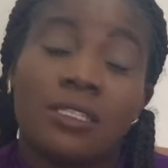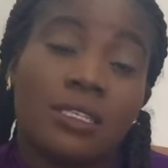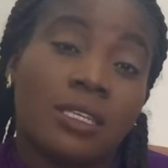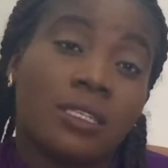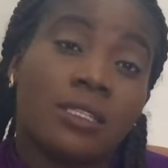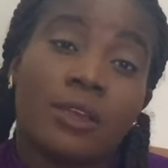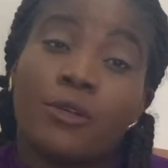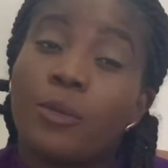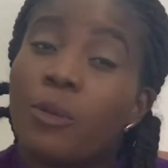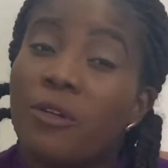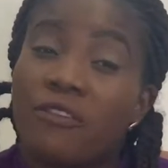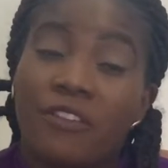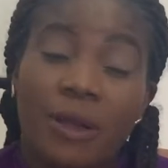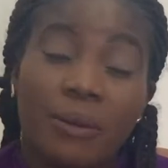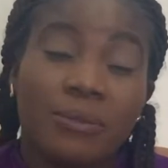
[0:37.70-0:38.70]
is a group
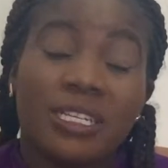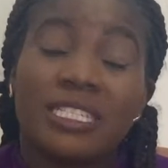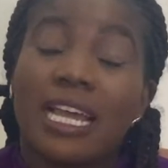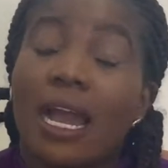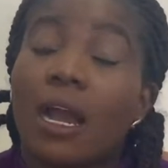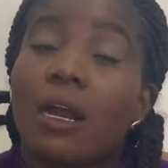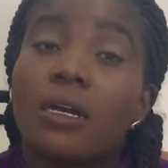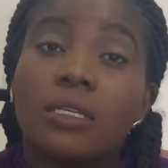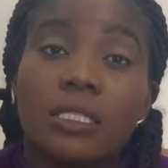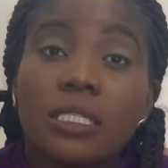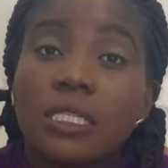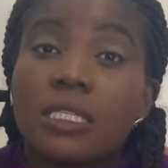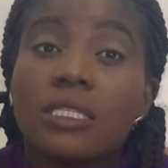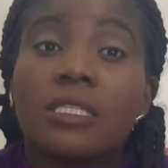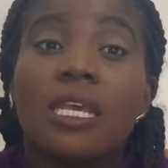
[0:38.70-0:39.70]
of family that
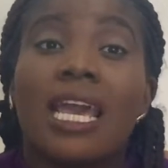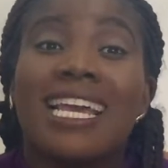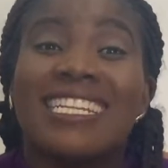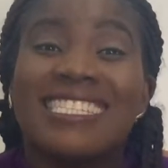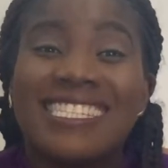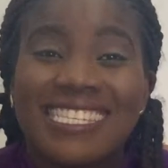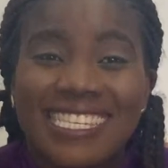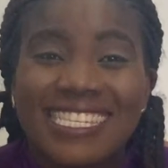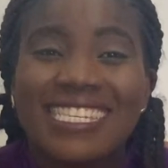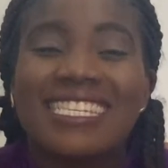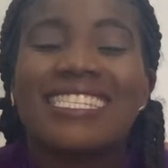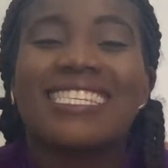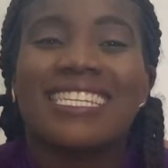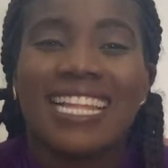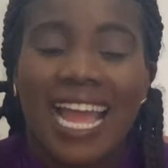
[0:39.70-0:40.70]
causes
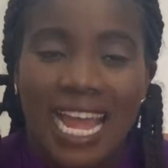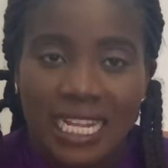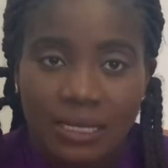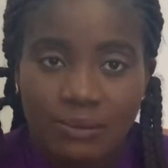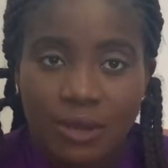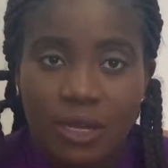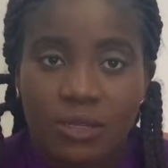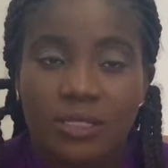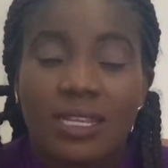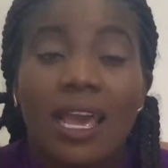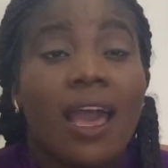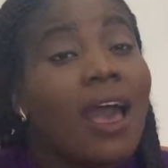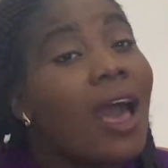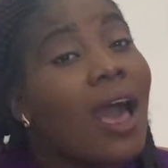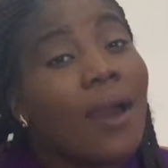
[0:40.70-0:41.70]
diseases in animals.
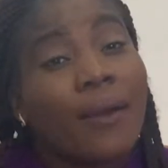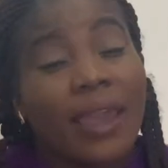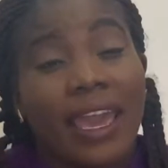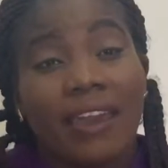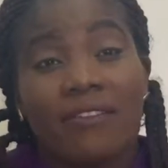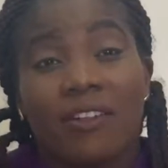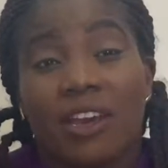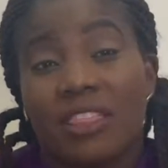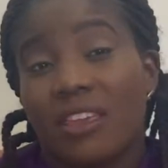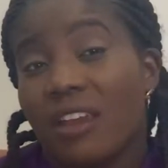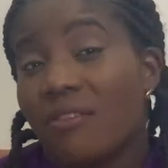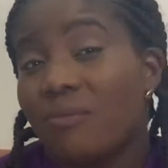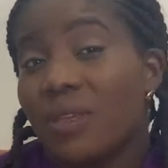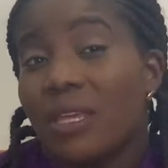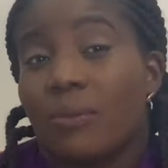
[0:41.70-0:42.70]
However,
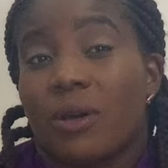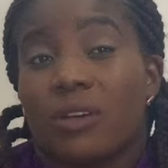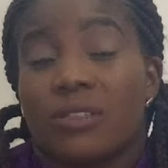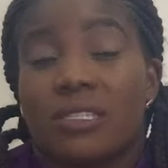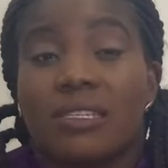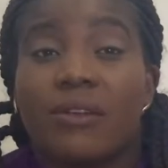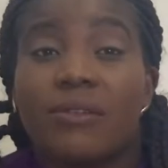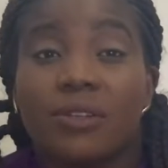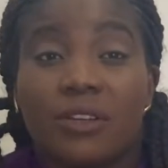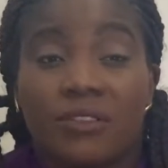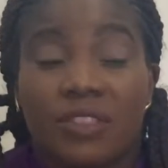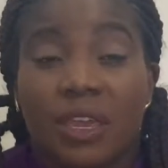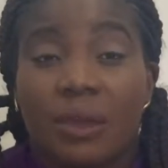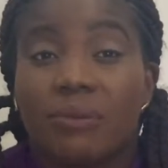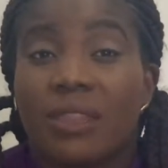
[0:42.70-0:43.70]
there have been about 7
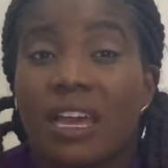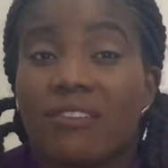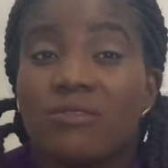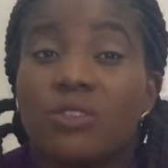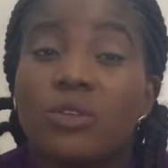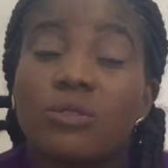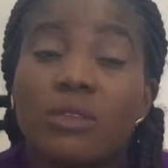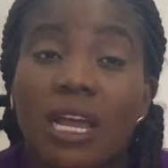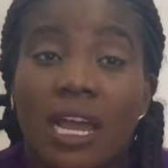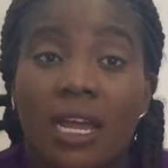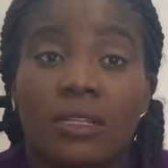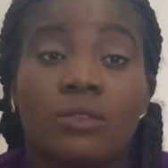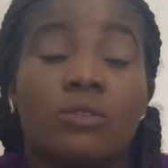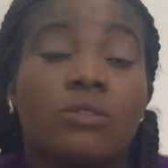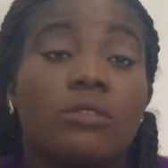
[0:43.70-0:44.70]
of them that are
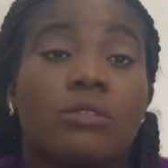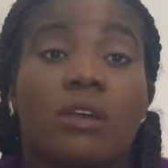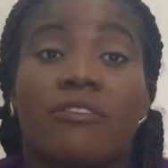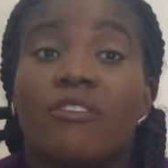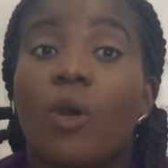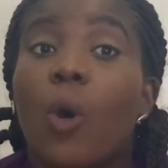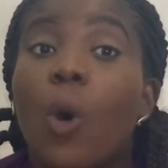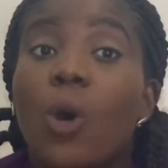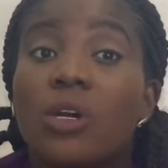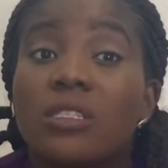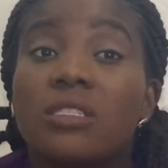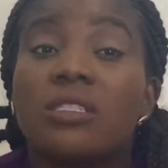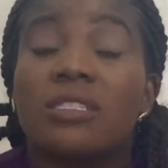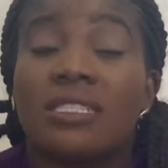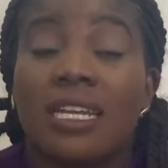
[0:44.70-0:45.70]
known to have
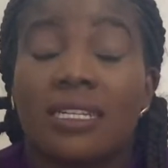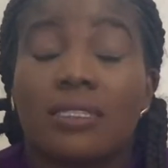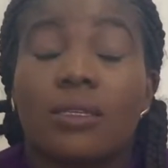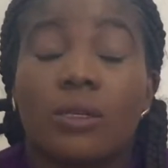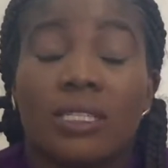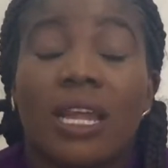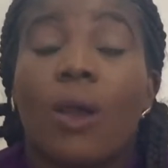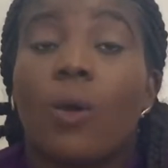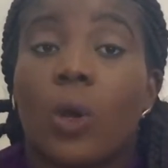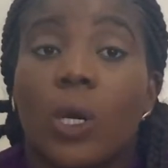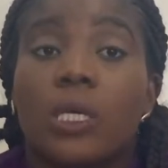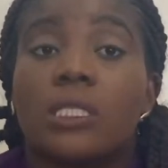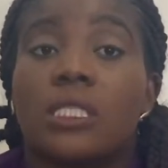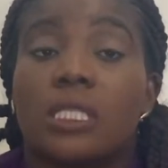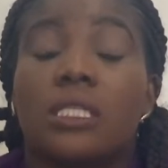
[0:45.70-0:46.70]
caused that now
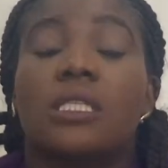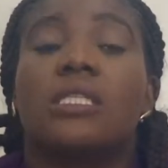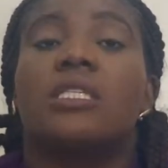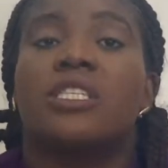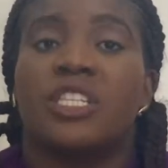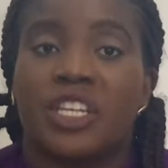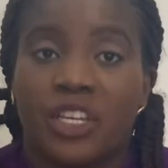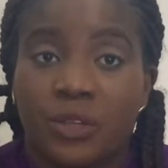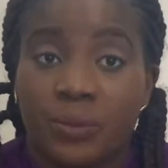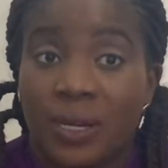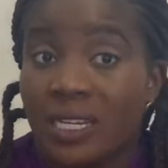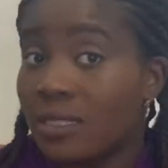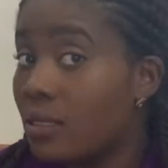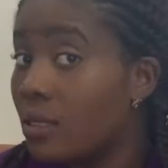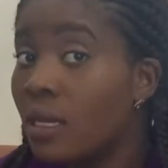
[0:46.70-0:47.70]
cause diseases in
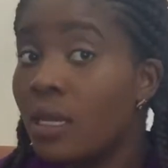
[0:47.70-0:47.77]
humans.